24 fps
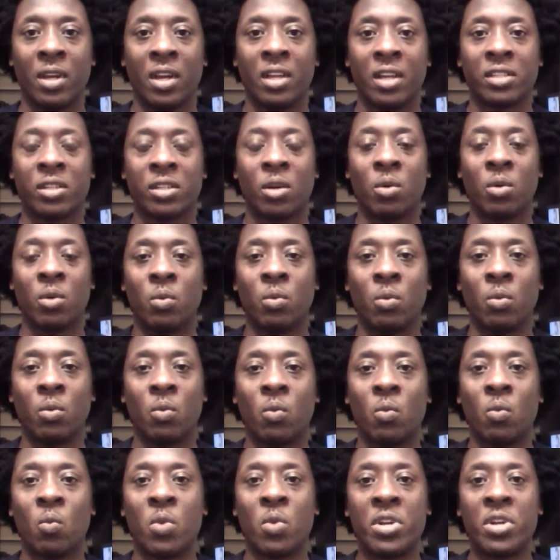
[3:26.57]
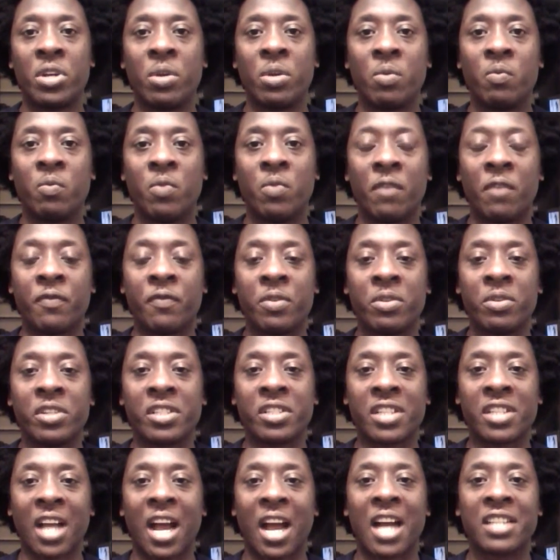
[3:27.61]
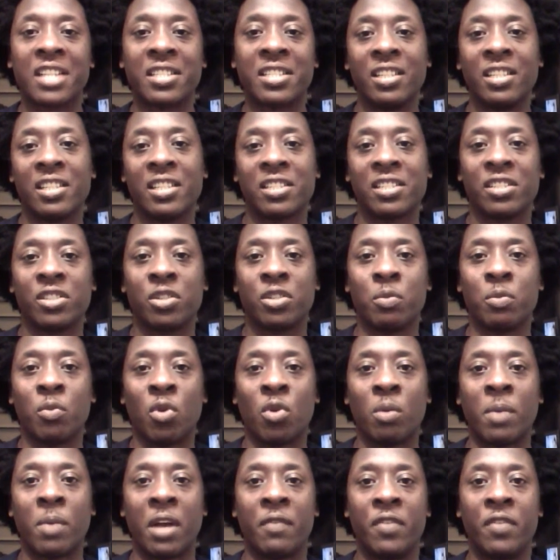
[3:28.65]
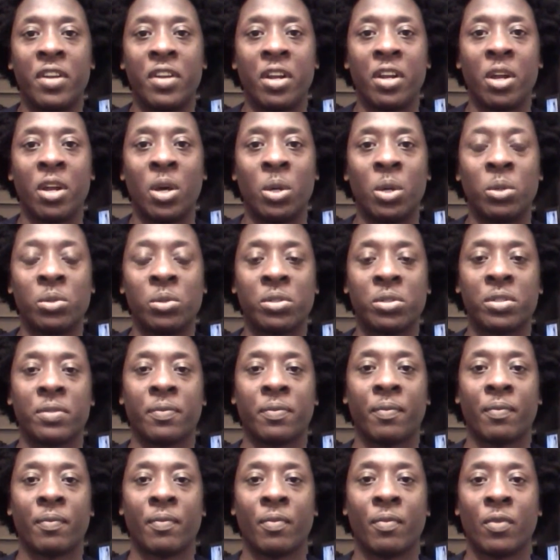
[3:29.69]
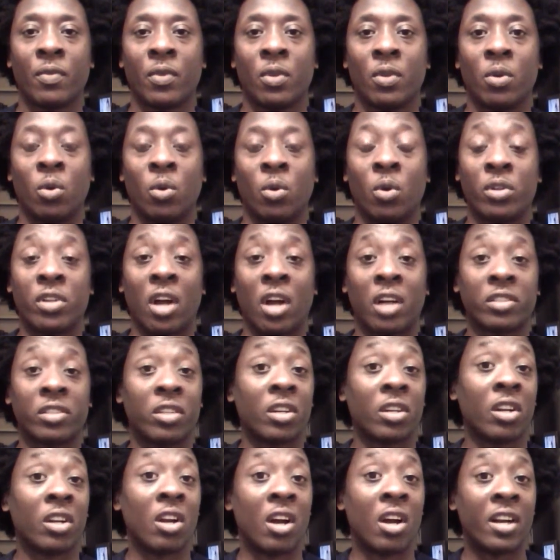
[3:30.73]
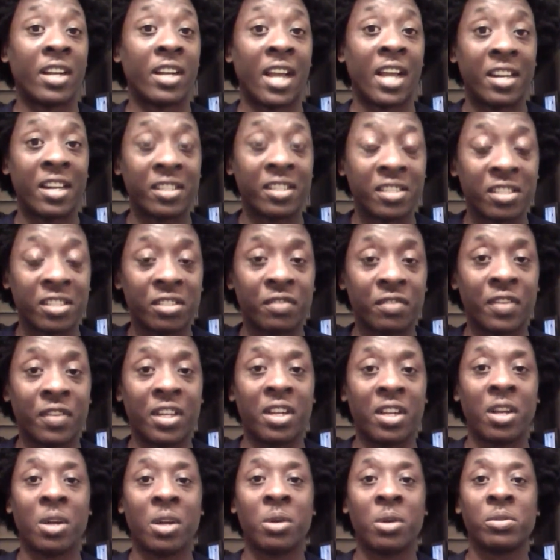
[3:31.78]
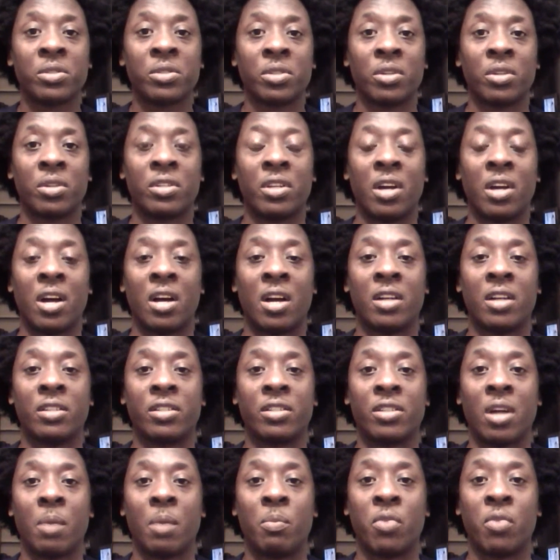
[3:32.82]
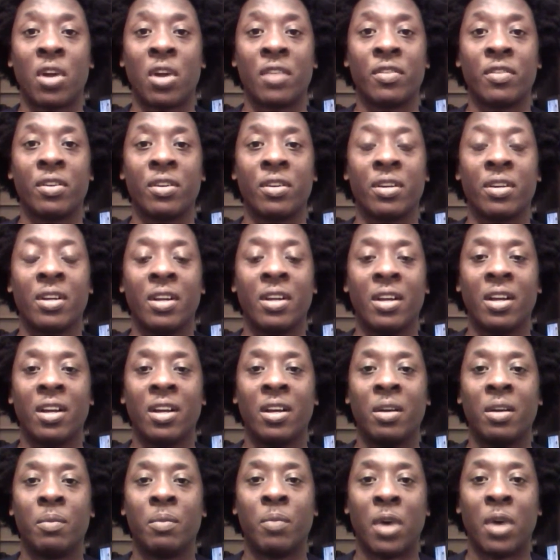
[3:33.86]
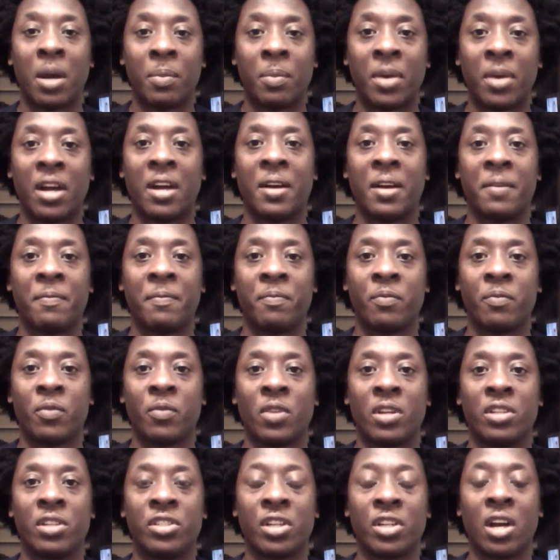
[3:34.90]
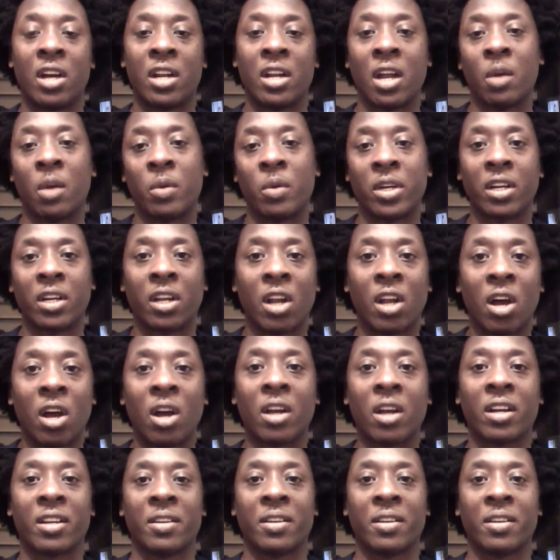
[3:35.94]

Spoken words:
So if you decide to listen to more of my videos, or Dr. Claude Anderson's videos, or Brother Baba, John Herrick Clark,